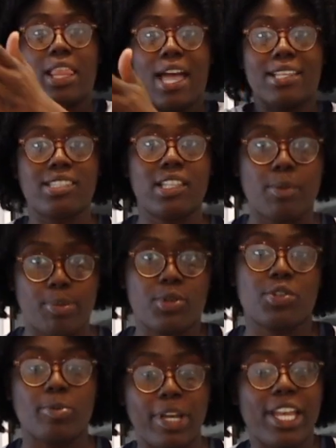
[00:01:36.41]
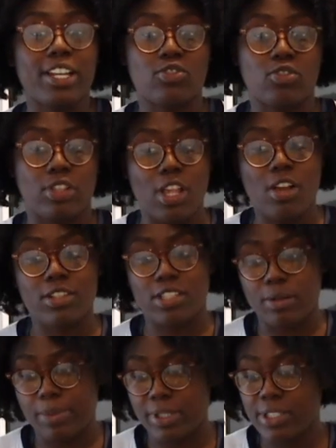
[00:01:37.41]
Last Suppers, but extra long
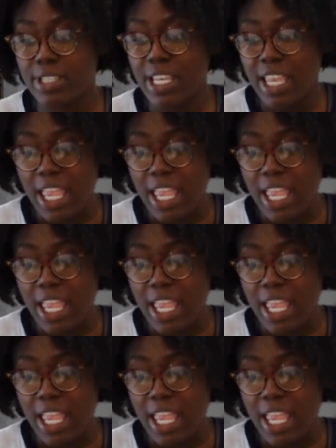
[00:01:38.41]
suppers.